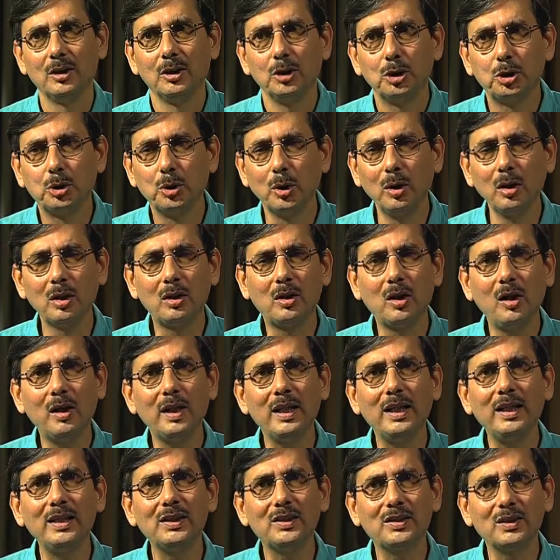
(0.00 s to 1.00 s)
Shulka
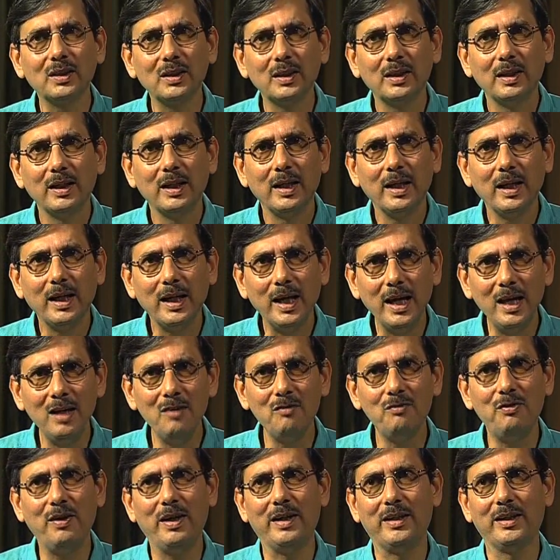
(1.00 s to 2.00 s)
is
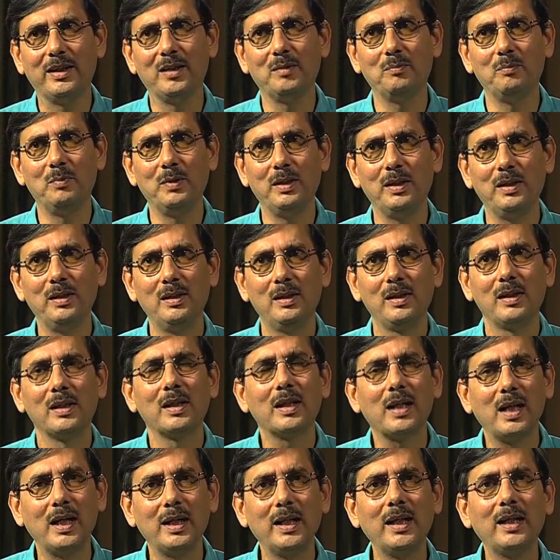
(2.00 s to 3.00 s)
invariably
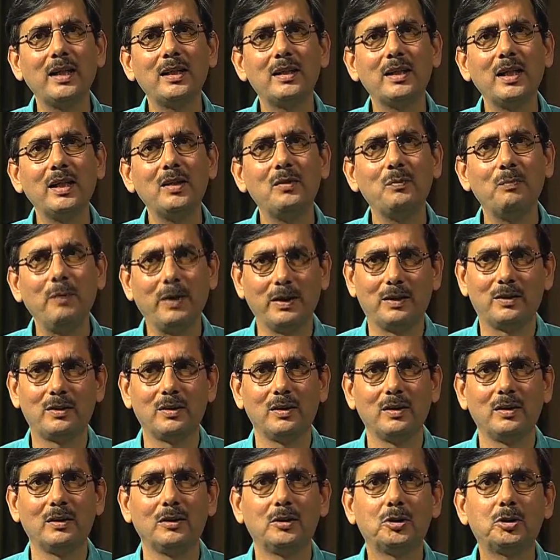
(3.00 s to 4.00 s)
connected
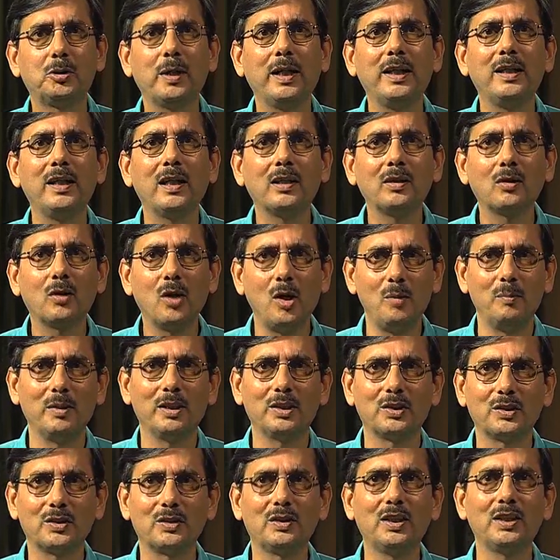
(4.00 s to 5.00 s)
with trade and
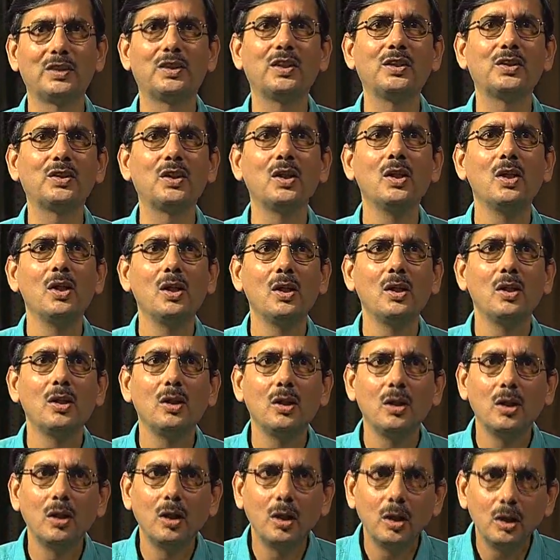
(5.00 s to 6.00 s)
commerce. This is
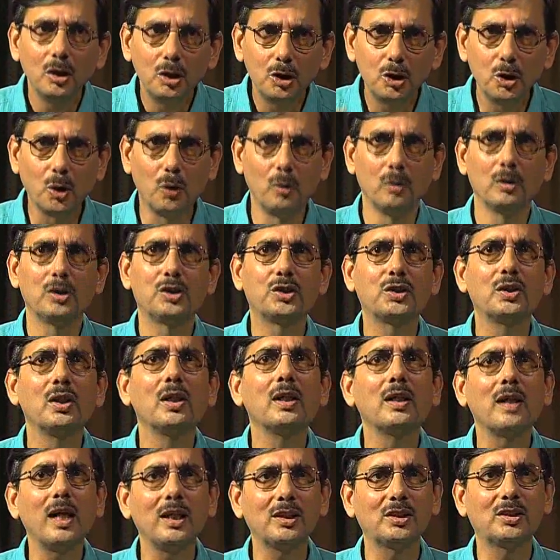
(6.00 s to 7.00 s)
tolls,
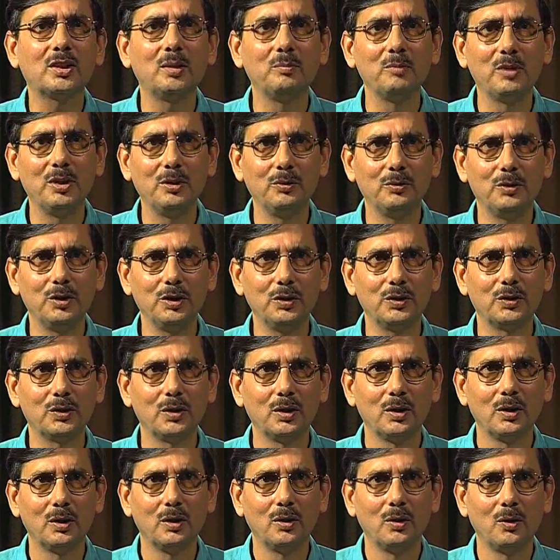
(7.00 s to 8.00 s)
custom
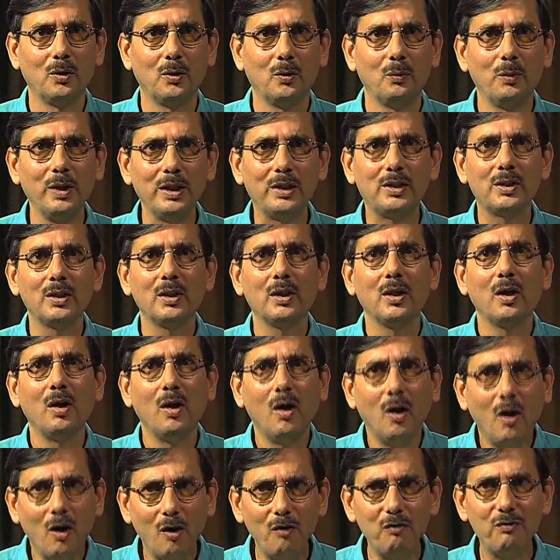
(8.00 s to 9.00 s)
duties, which
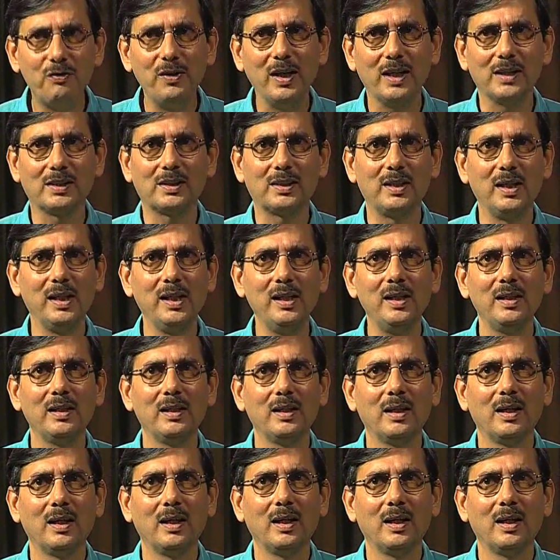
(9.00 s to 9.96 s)
obviously